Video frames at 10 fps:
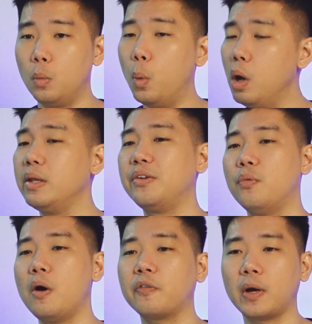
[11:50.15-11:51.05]
will
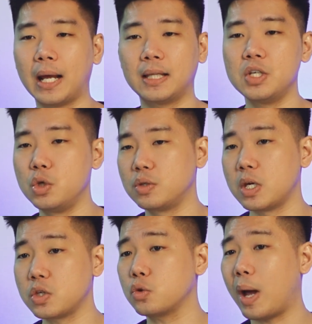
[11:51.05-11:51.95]
involve connecting
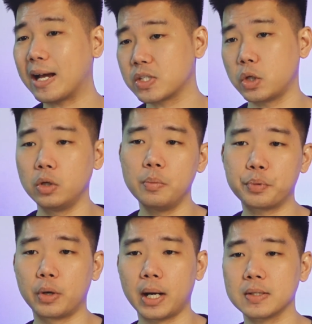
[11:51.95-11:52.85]
users to external
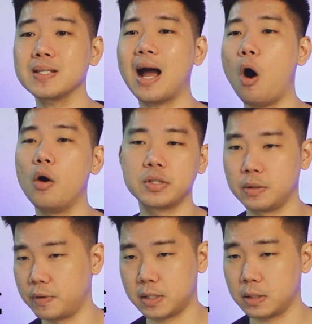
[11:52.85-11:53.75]
products or
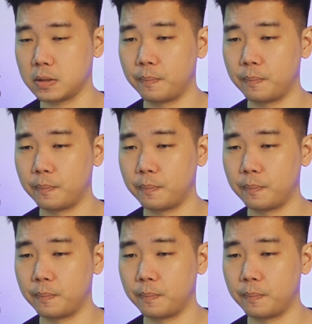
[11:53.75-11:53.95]
services.